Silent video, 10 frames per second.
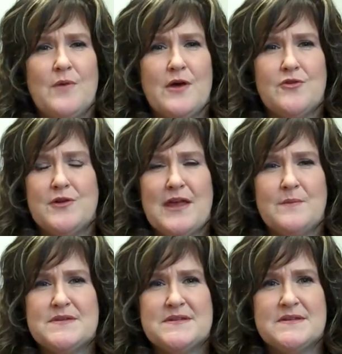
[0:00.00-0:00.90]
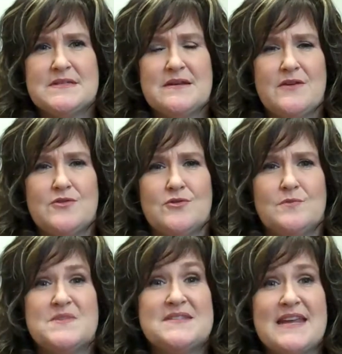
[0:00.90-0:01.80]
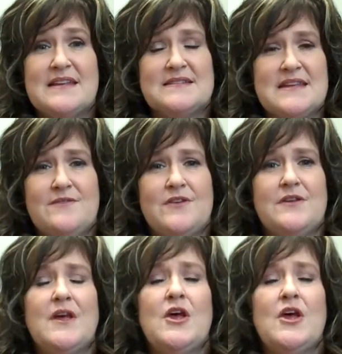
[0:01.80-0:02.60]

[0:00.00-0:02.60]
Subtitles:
other campuses and other states even